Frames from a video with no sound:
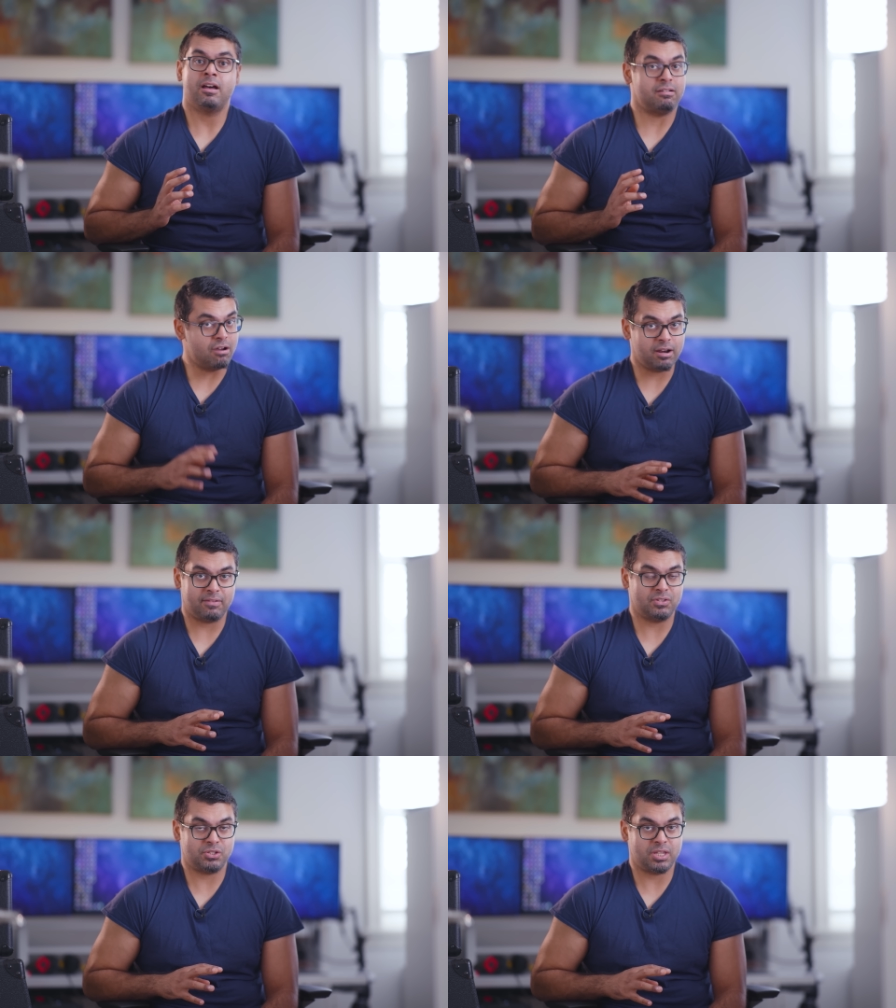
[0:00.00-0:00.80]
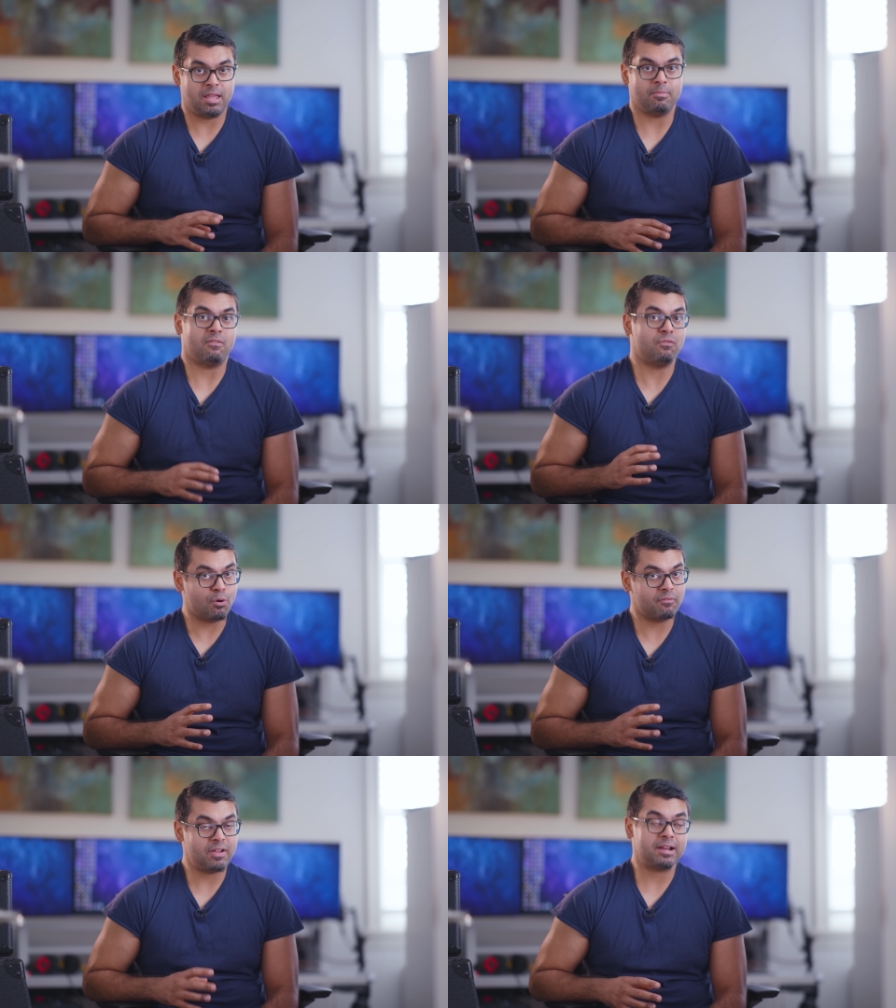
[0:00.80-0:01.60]
not have the same
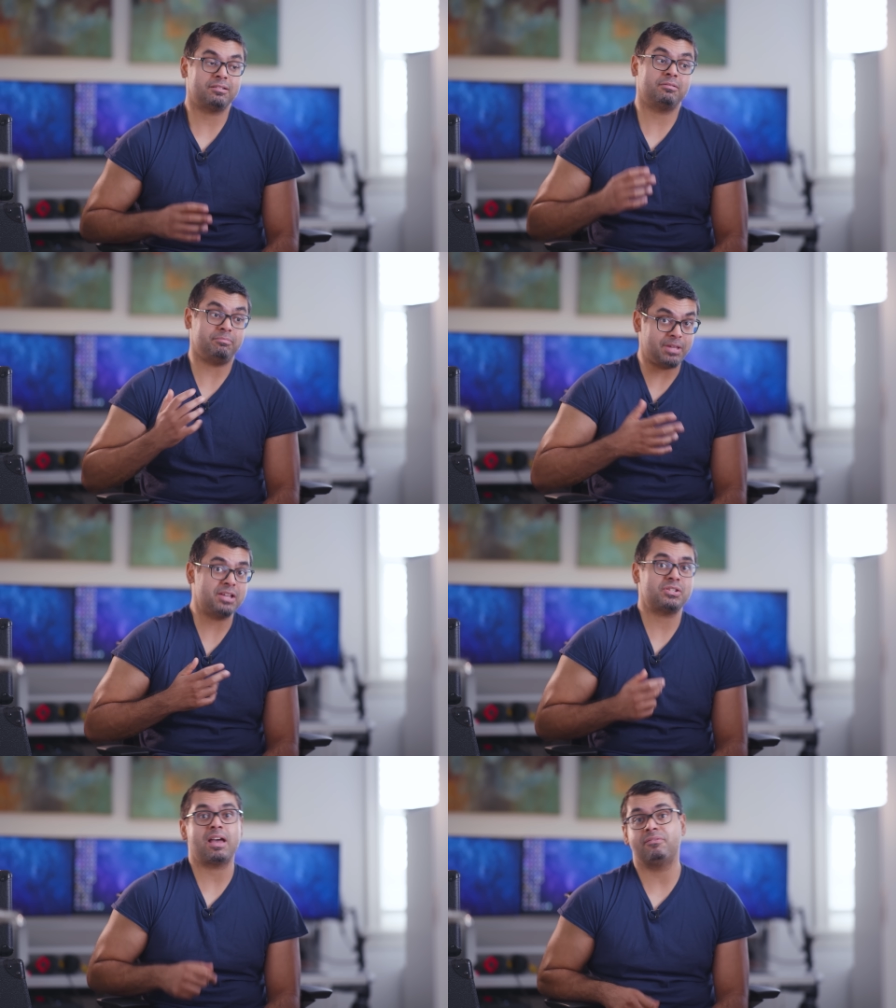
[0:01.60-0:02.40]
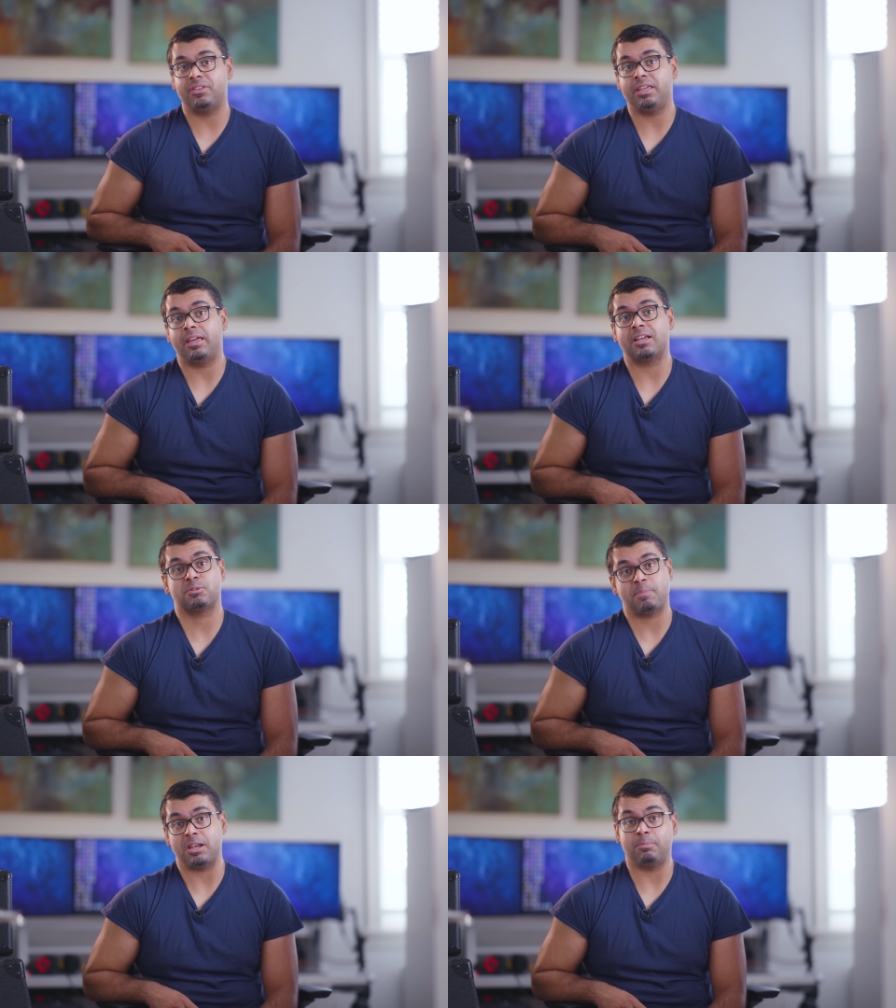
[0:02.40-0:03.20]
form factor, yes, have the
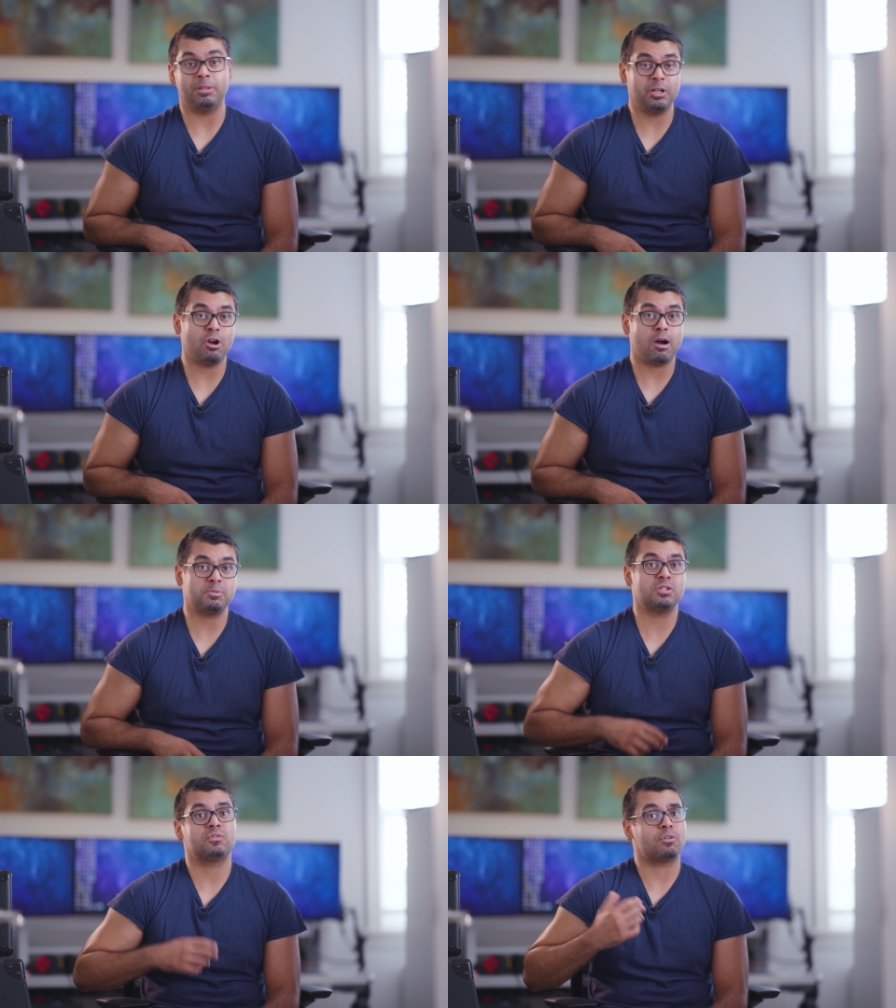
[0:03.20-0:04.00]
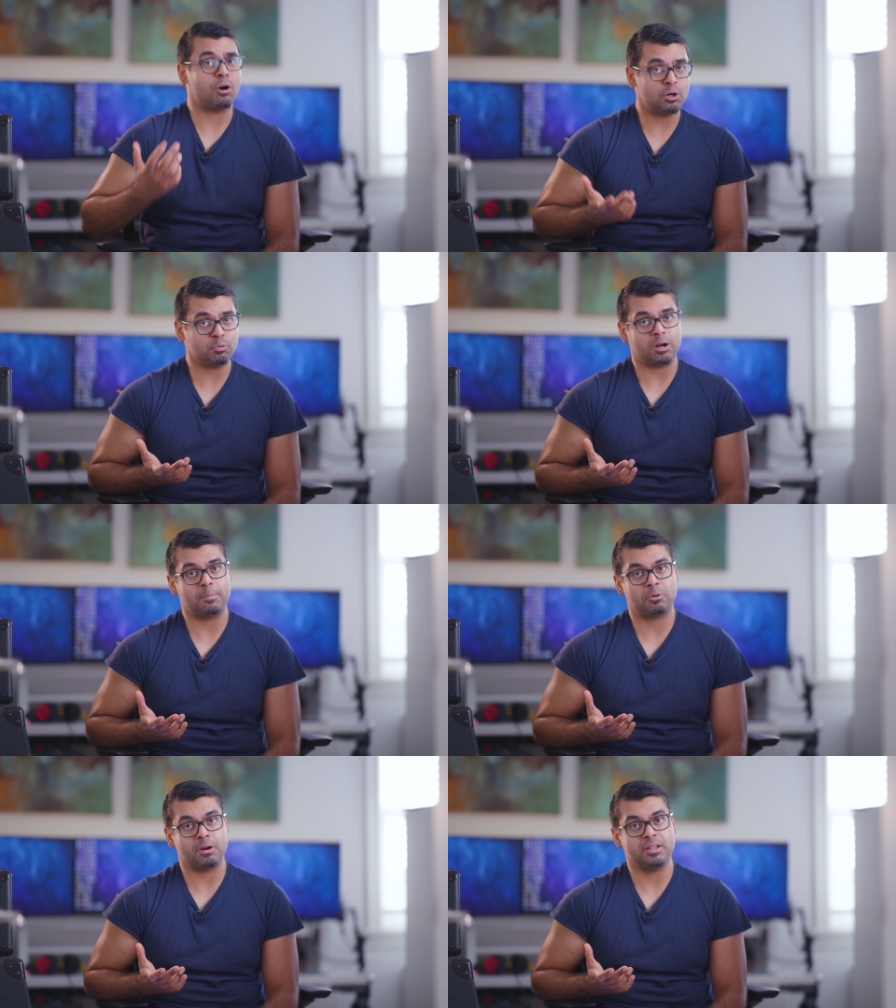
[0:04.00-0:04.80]
expandability options for hardware
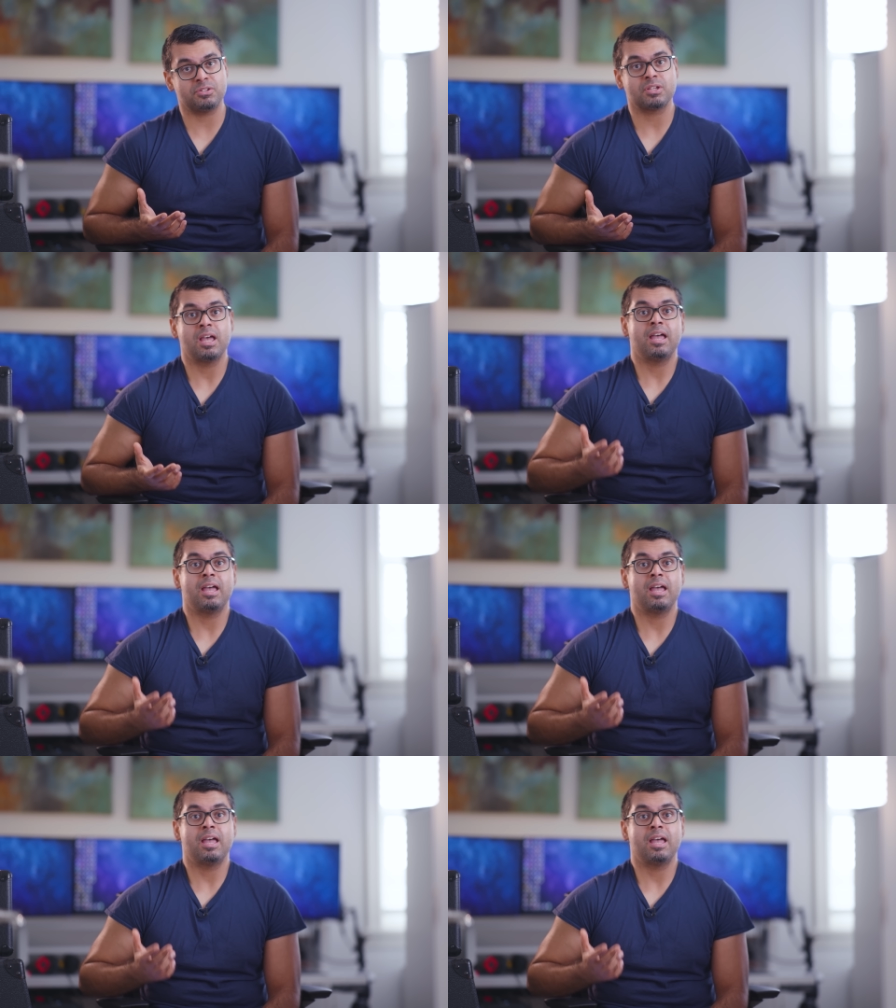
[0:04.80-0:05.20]
upgrades,